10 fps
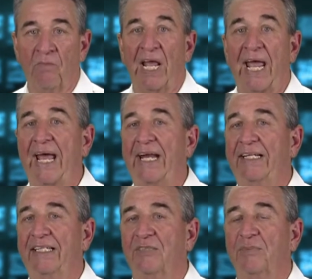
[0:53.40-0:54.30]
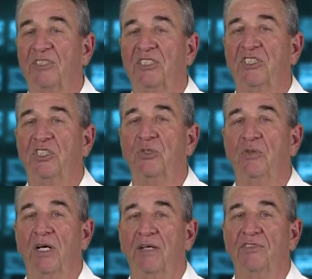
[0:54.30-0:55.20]
And in this month's
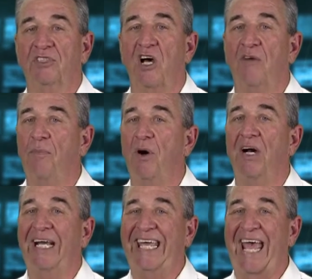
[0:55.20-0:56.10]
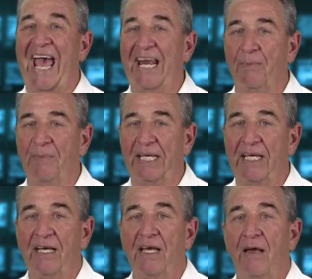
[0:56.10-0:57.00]
issue of Softball
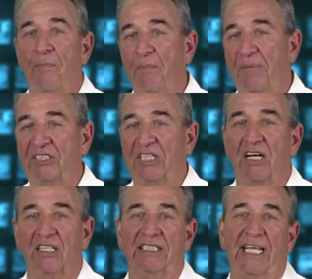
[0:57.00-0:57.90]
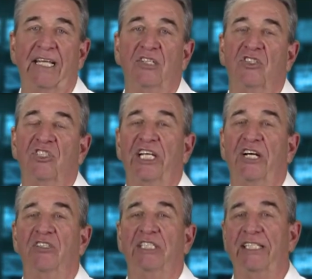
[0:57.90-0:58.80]
Academy, Mitch Alexander
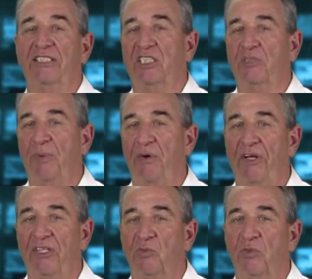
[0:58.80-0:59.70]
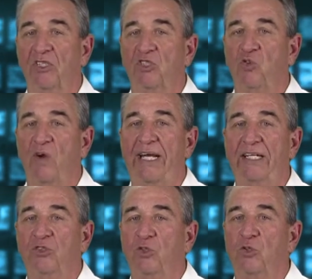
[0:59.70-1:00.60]
shares his experience with a
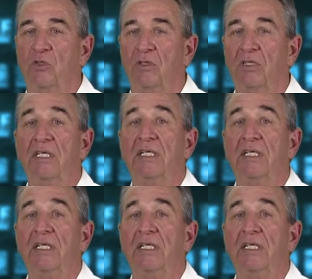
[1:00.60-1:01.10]
training tool,